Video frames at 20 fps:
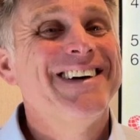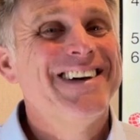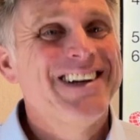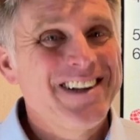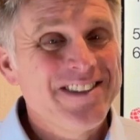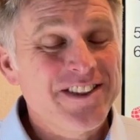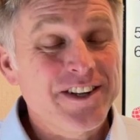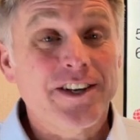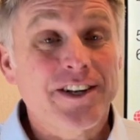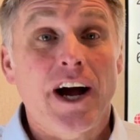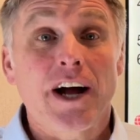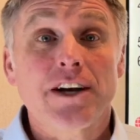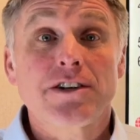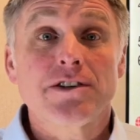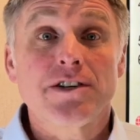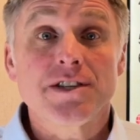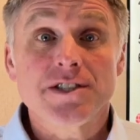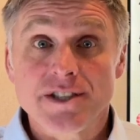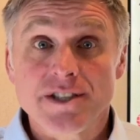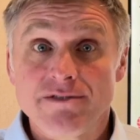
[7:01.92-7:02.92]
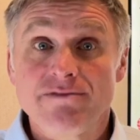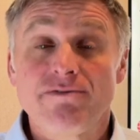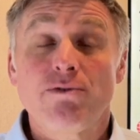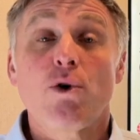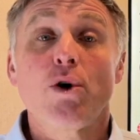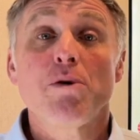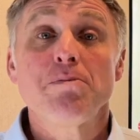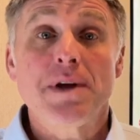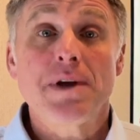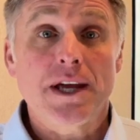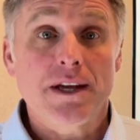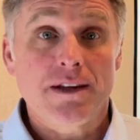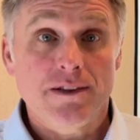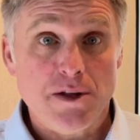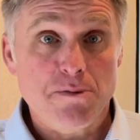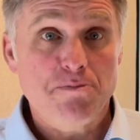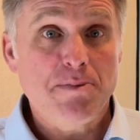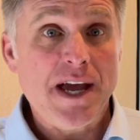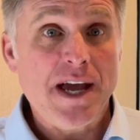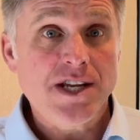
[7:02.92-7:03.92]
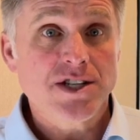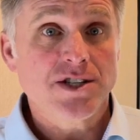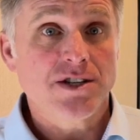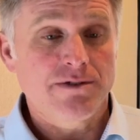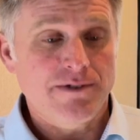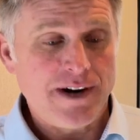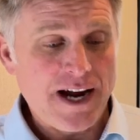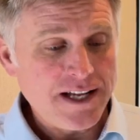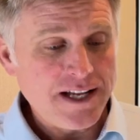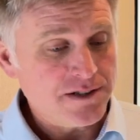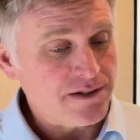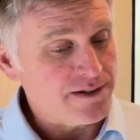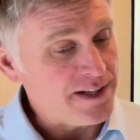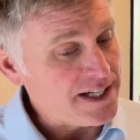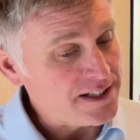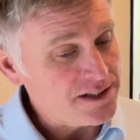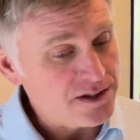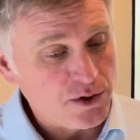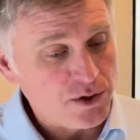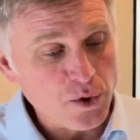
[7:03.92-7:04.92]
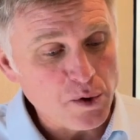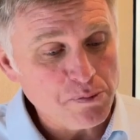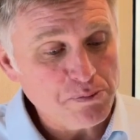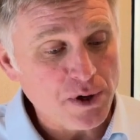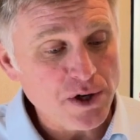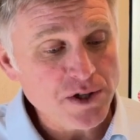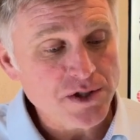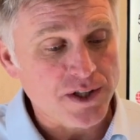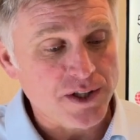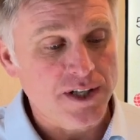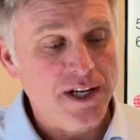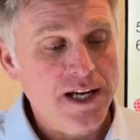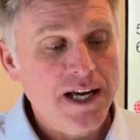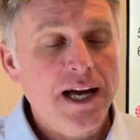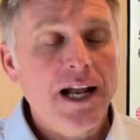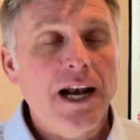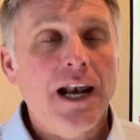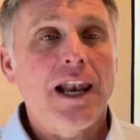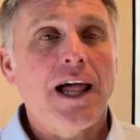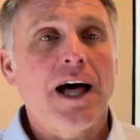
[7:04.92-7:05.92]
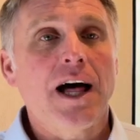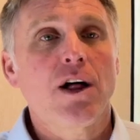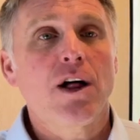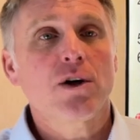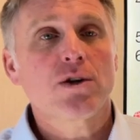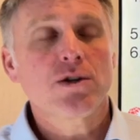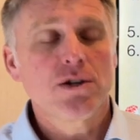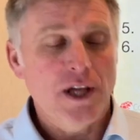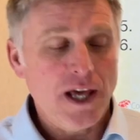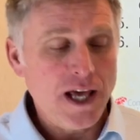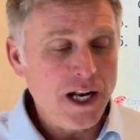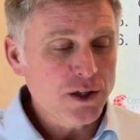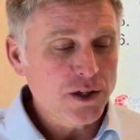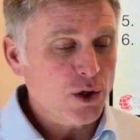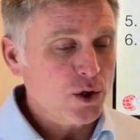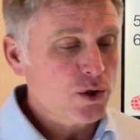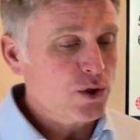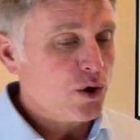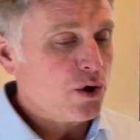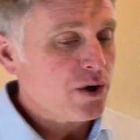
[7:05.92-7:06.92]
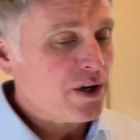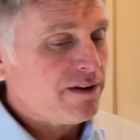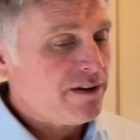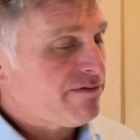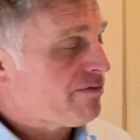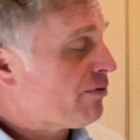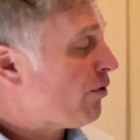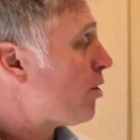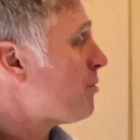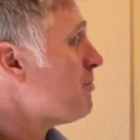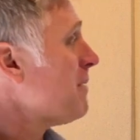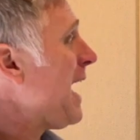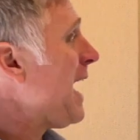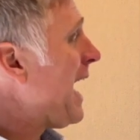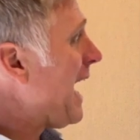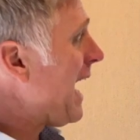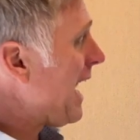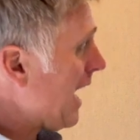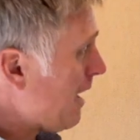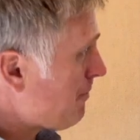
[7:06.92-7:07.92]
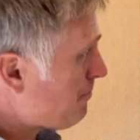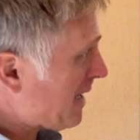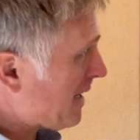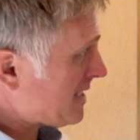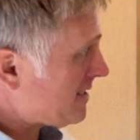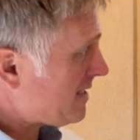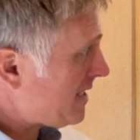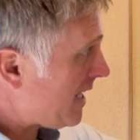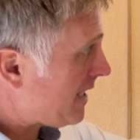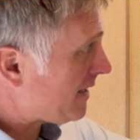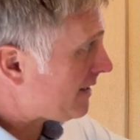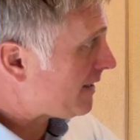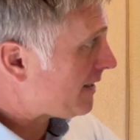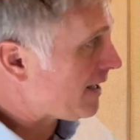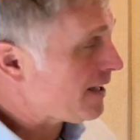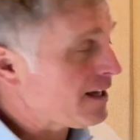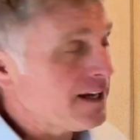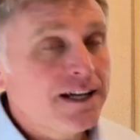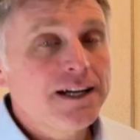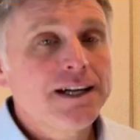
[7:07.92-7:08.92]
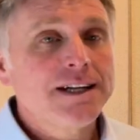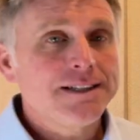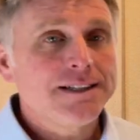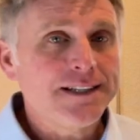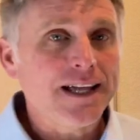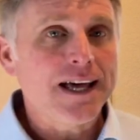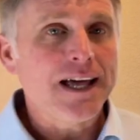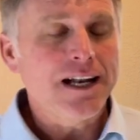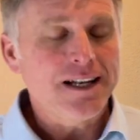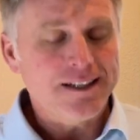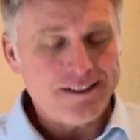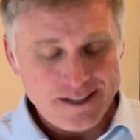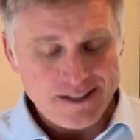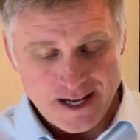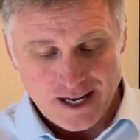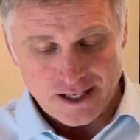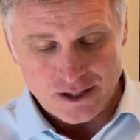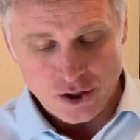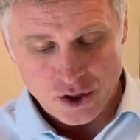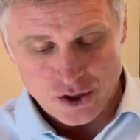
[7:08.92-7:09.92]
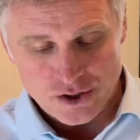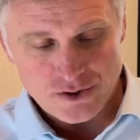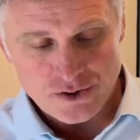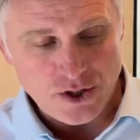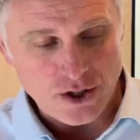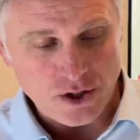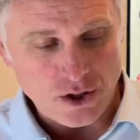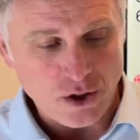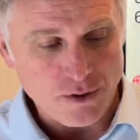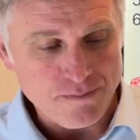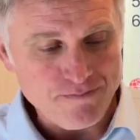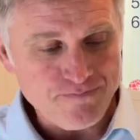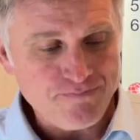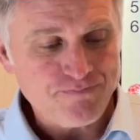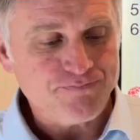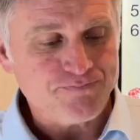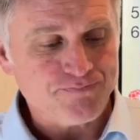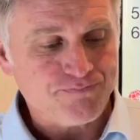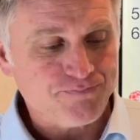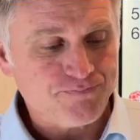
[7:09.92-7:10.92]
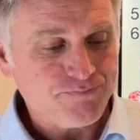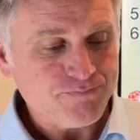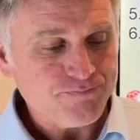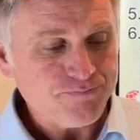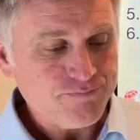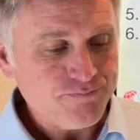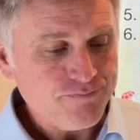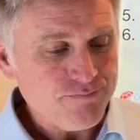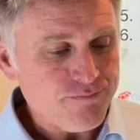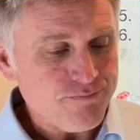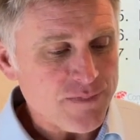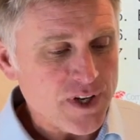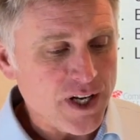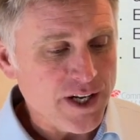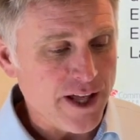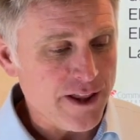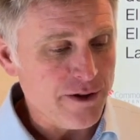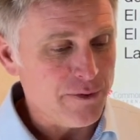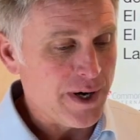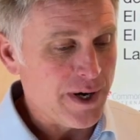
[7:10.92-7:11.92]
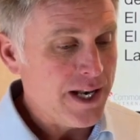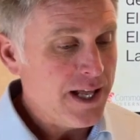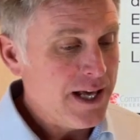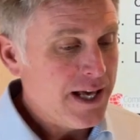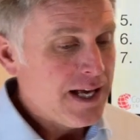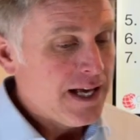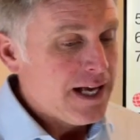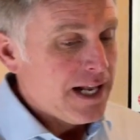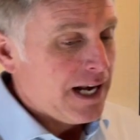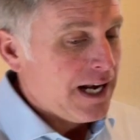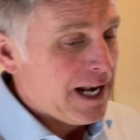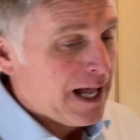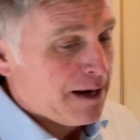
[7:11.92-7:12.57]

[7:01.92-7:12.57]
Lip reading: The doctor is informing the patient, right? So that's to a person. El doctor informa a la paciente del diagnóstico. Another one. La